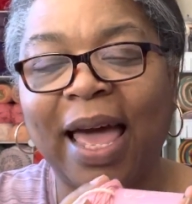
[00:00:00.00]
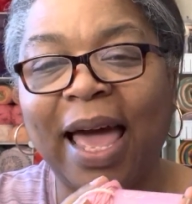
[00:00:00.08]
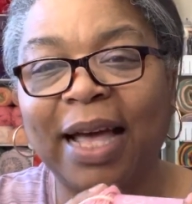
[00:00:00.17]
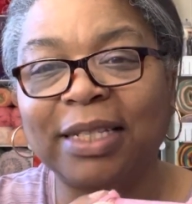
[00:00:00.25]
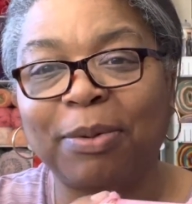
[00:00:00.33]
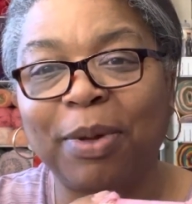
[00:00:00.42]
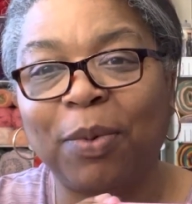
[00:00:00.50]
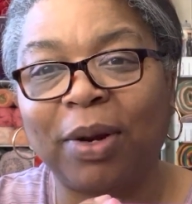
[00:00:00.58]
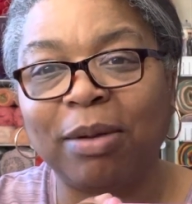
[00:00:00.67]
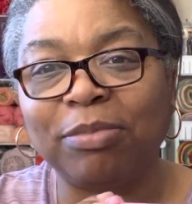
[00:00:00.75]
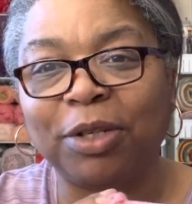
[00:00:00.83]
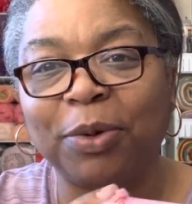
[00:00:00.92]
ask me what
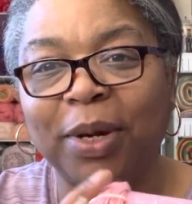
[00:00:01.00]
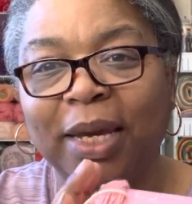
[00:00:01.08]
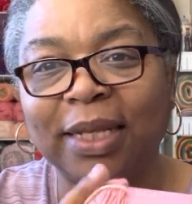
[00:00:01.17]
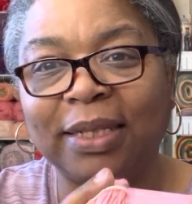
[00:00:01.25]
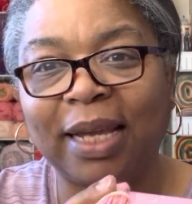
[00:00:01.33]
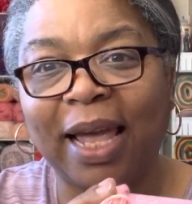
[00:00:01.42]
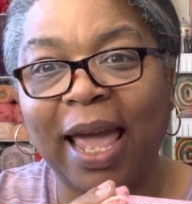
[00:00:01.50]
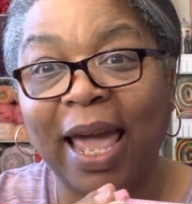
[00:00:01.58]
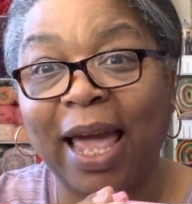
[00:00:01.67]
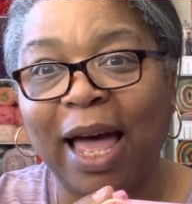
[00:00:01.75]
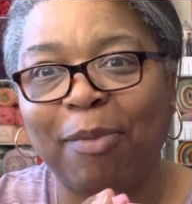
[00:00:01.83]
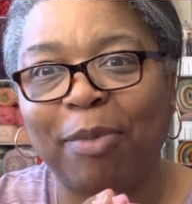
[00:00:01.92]
I'm doing and say, hey,
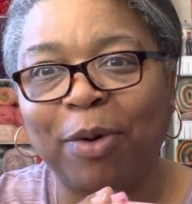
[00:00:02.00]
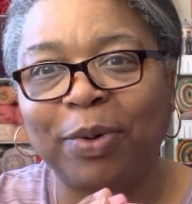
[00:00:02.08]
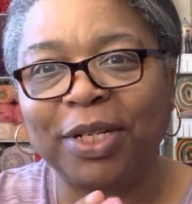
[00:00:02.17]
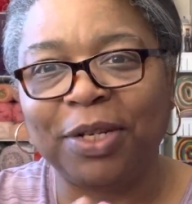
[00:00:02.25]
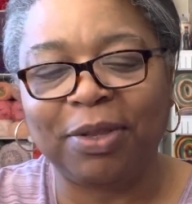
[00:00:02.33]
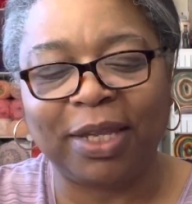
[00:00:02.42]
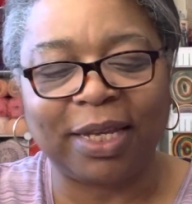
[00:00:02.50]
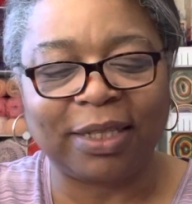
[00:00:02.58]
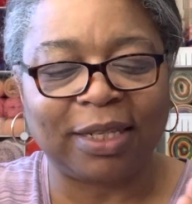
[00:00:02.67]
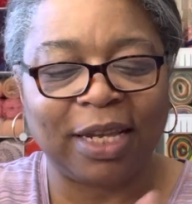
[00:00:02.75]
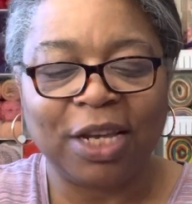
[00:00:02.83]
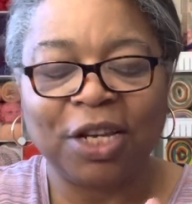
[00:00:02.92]
how about we do this?